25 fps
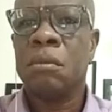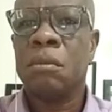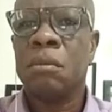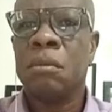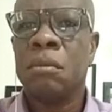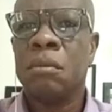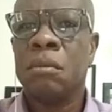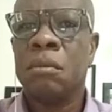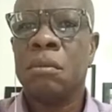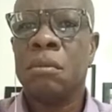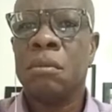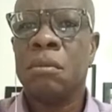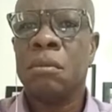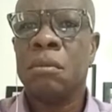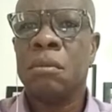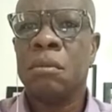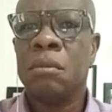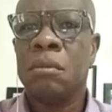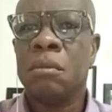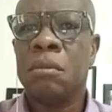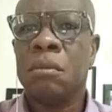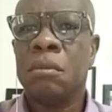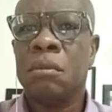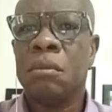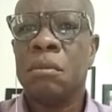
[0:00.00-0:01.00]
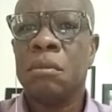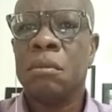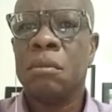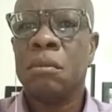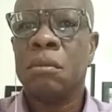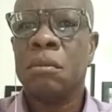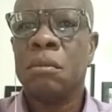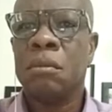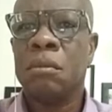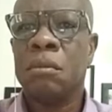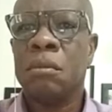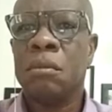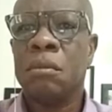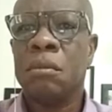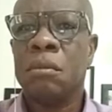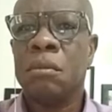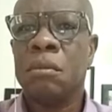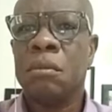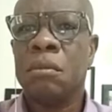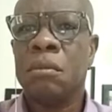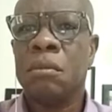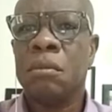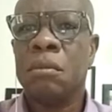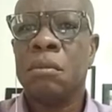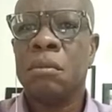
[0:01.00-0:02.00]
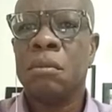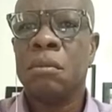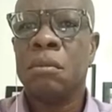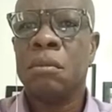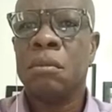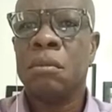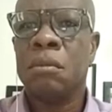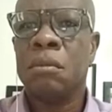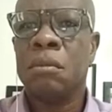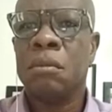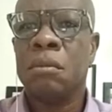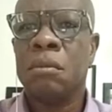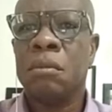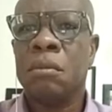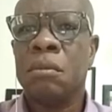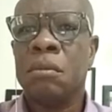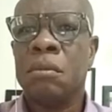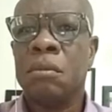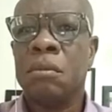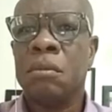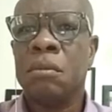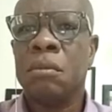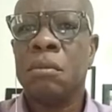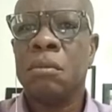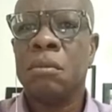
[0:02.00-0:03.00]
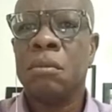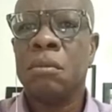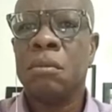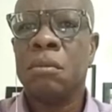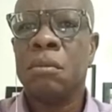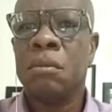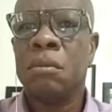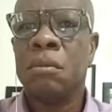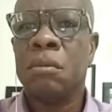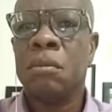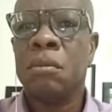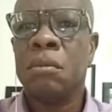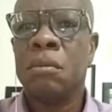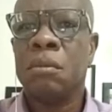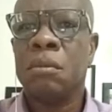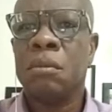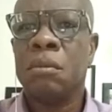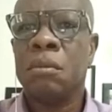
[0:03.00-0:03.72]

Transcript: (silent)